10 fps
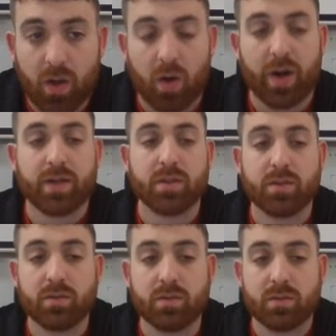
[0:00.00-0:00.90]
All right,
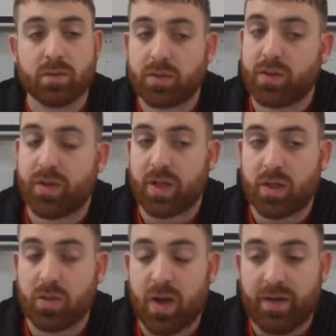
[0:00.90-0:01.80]
do you
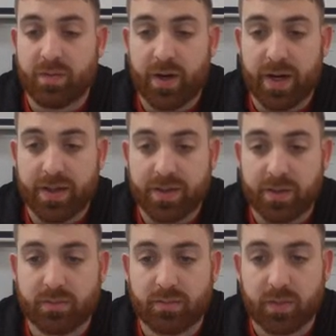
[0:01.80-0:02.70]
think you have the right
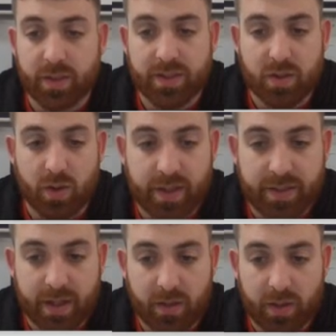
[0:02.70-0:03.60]
answer? Let's go ahead and
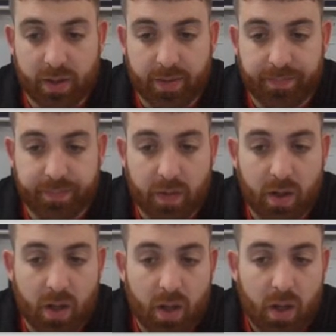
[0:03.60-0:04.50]
take a look.
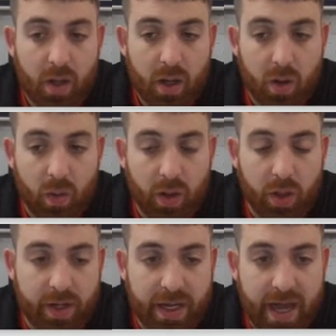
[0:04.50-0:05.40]
When
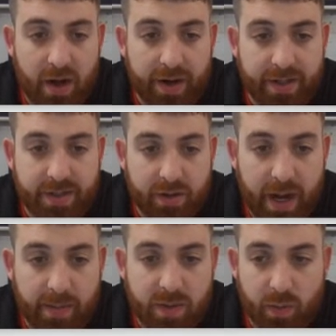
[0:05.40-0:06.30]
looking at our
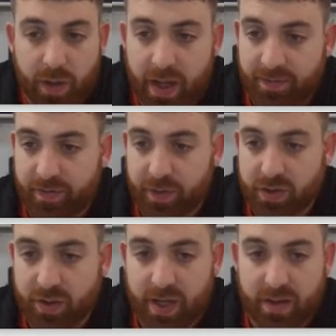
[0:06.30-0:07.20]
histograms, we have to
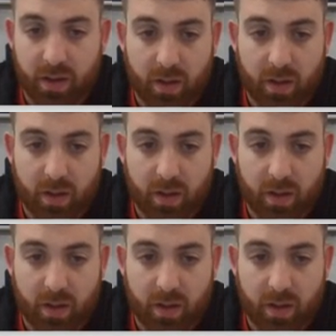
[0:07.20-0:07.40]
first look at the